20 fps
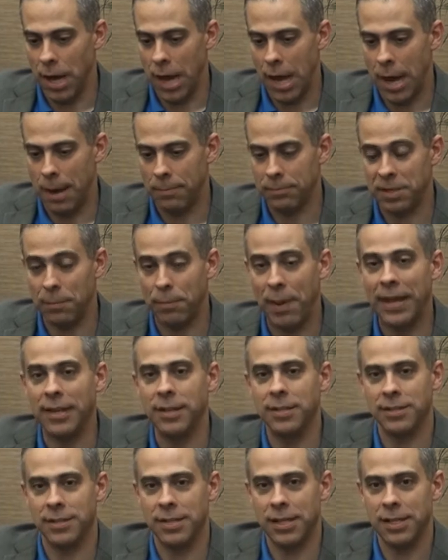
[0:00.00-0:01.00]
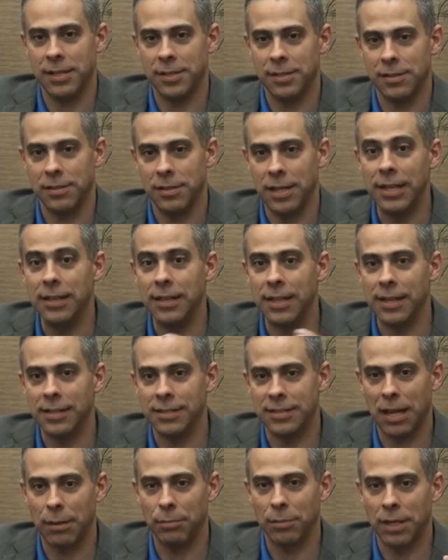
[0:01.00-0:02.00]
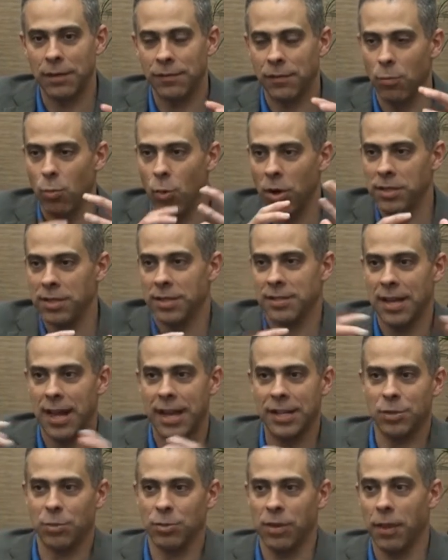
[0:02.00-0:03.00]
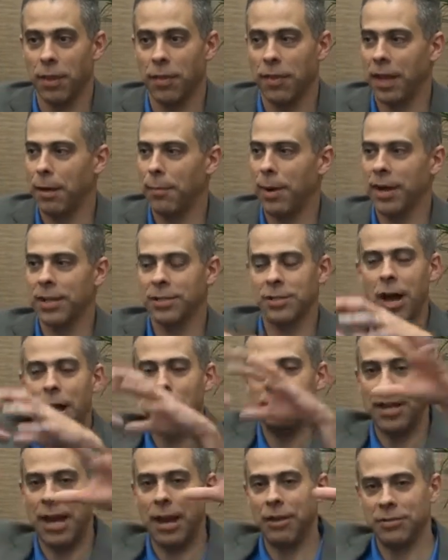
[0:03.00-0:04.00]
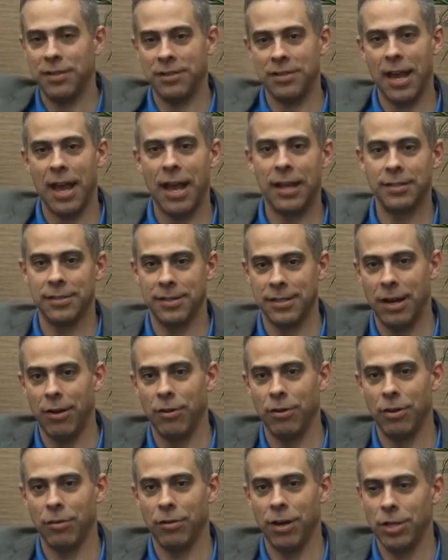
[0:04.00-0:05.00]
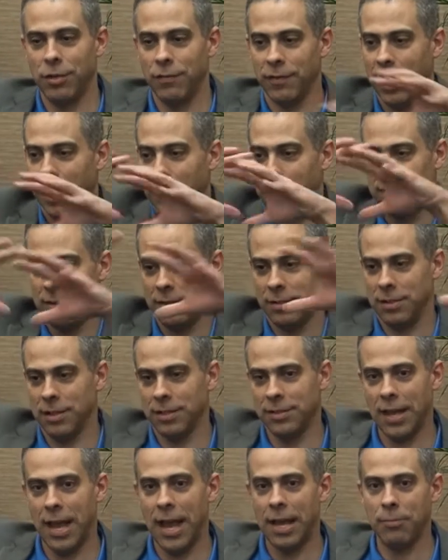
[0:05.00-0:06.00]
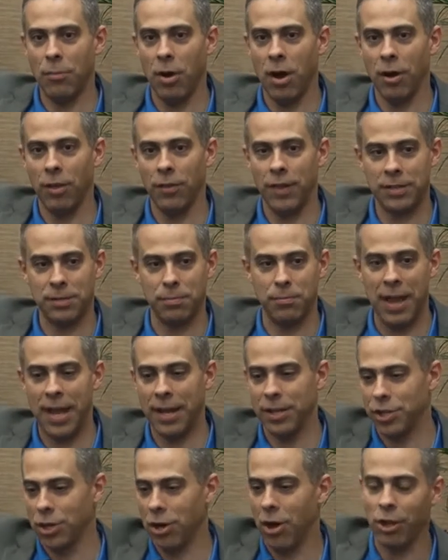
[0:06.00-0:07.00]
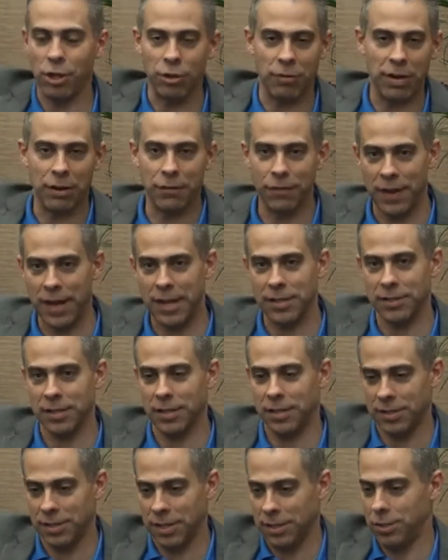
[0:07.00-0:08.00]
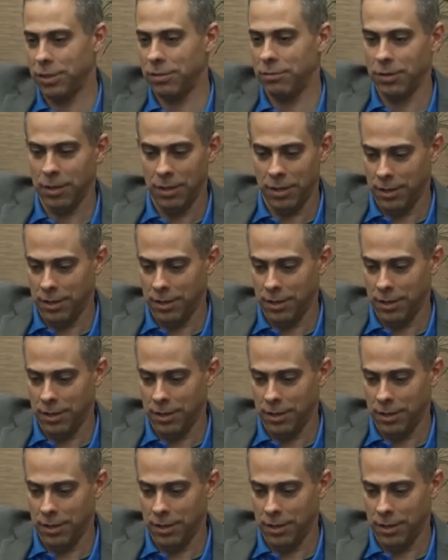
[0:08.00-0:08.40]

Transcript: Um, dependencies in the assembly from one design to another. Think about a top-down design scenario, right? You've got a design model that's managing all your interfaces and you're,